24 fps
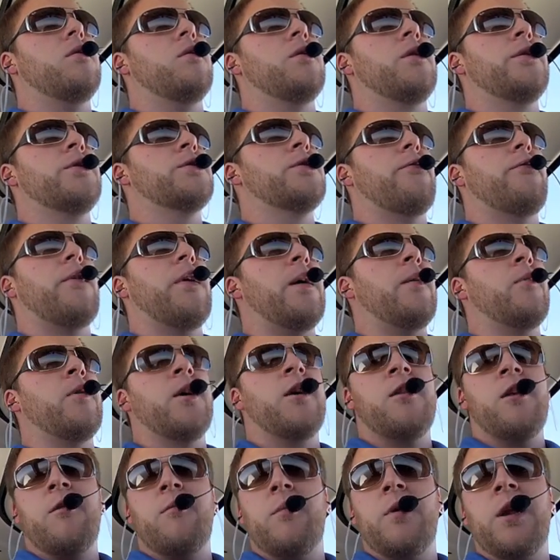There's a
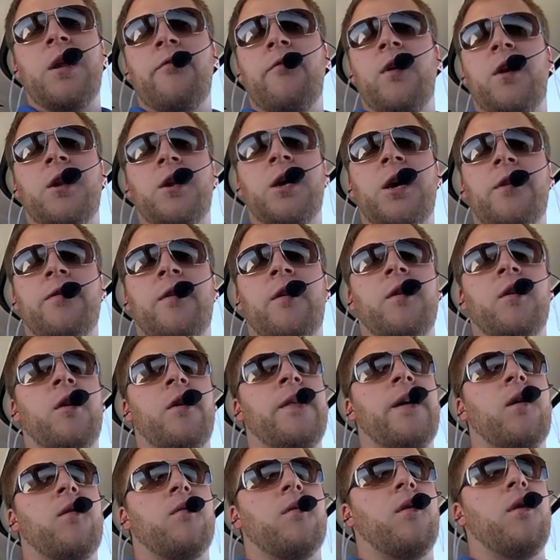family in that minivan down there
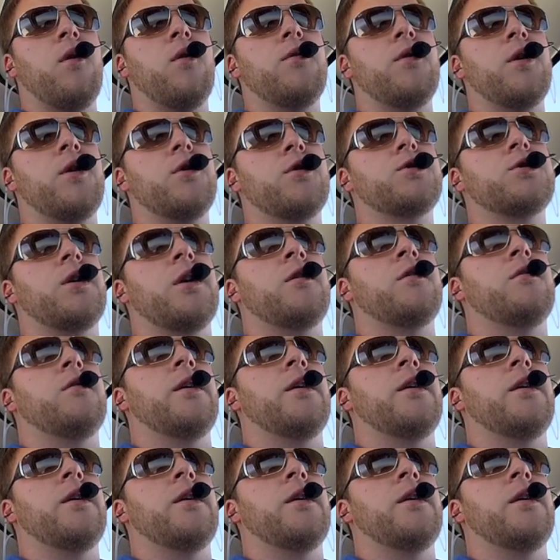on that road that you're trying to